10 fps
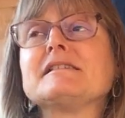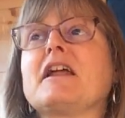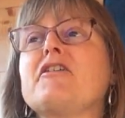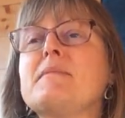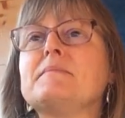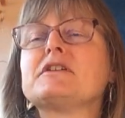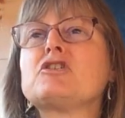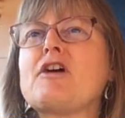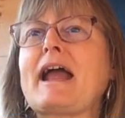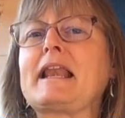And I remember the
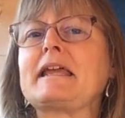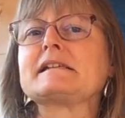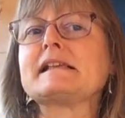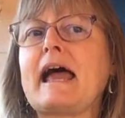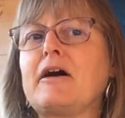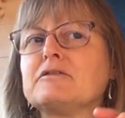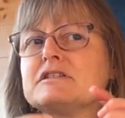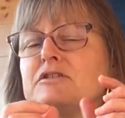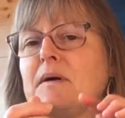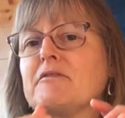crackling sound
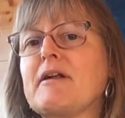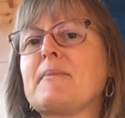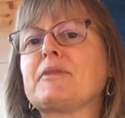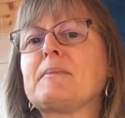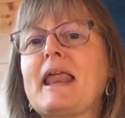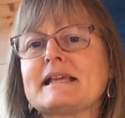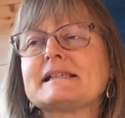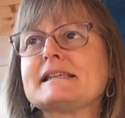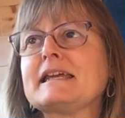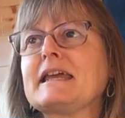as you unwrap the
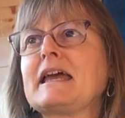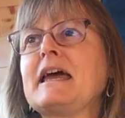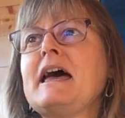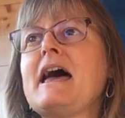plastic,